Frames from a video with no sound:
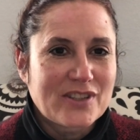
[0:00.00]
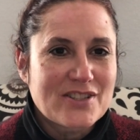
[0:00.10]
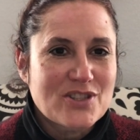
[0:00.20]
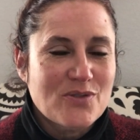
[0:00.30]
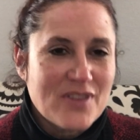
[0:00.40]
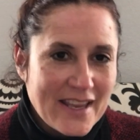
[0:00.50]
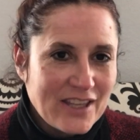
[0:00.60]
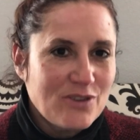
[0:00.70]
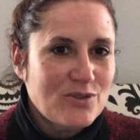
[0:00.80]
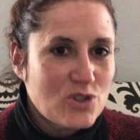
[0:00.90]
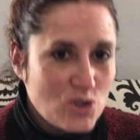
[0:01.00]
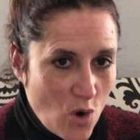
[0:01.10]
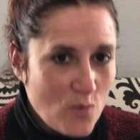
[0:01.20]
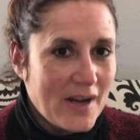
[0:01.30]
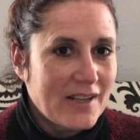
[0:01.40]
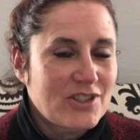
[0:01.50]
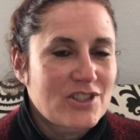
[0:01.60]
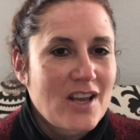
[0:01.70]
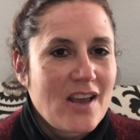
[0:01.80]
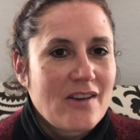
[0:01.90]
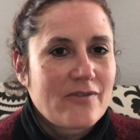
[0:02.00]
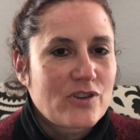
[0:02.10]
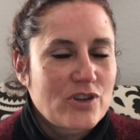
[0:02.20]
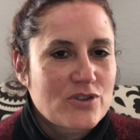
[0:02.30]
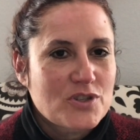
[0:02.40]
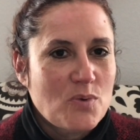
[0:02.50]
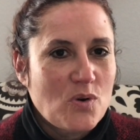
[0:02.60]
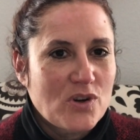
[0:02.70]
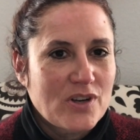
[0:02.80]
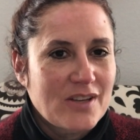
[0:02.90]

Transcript: And so thank you so much for your support.